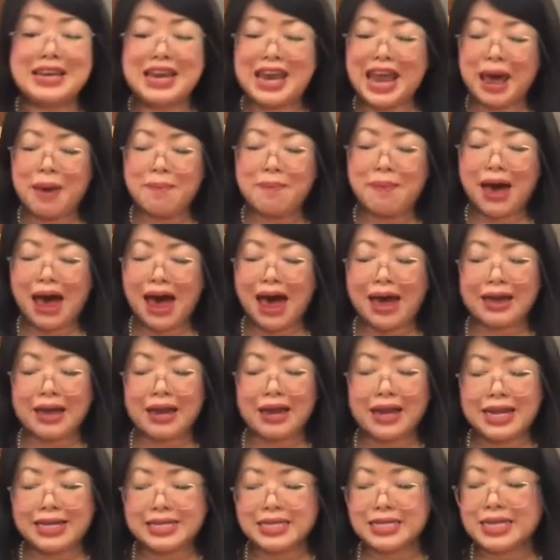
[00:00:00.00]
net bag,
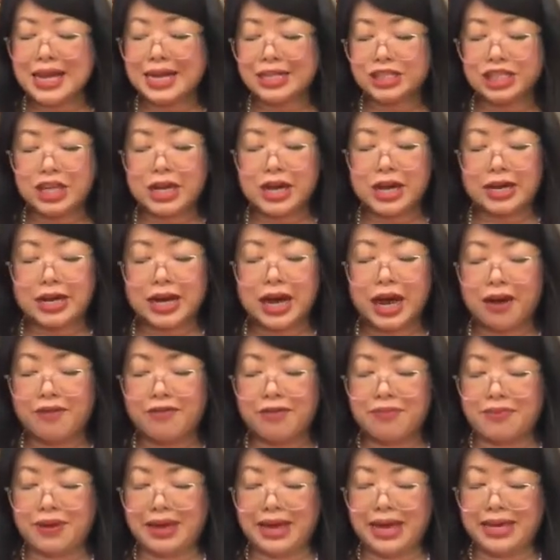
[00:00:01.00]
and this is actually a
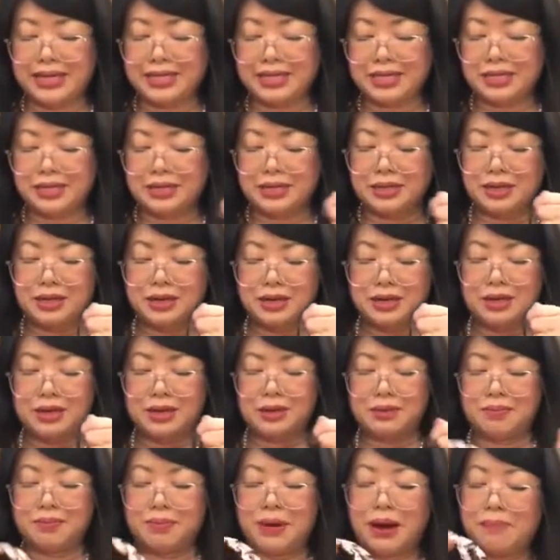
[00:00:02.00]
current piece
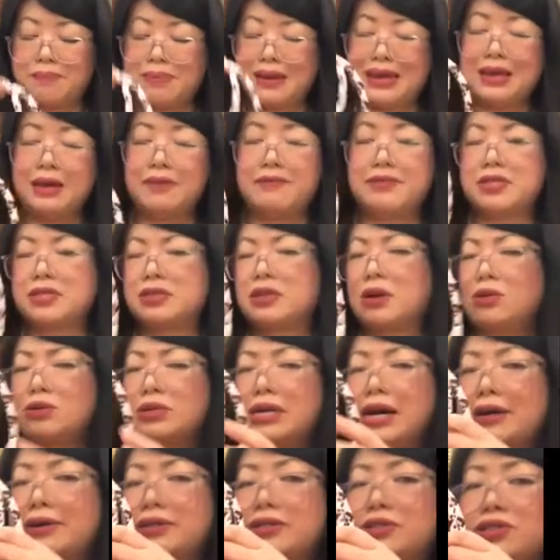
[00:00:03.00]
but I believe it's
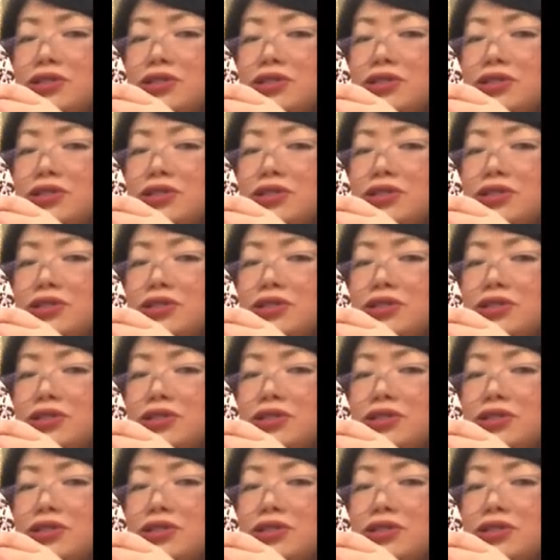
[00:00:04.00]
sold out in